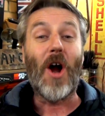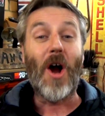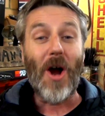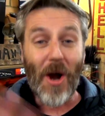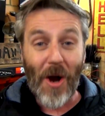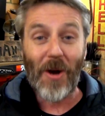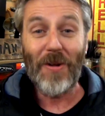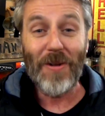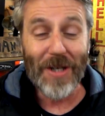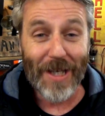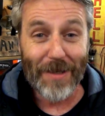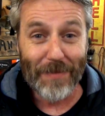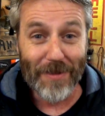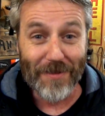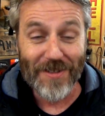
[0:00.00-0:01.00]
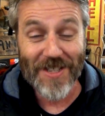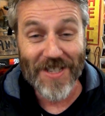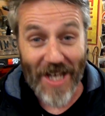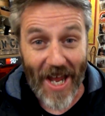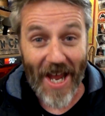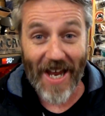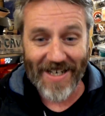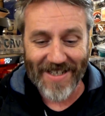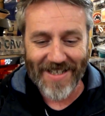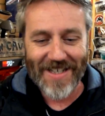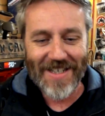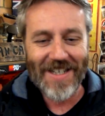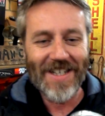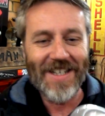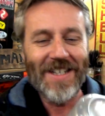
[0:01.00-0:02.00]
whole heap of
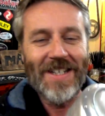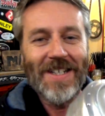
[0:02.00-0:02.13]
sanding,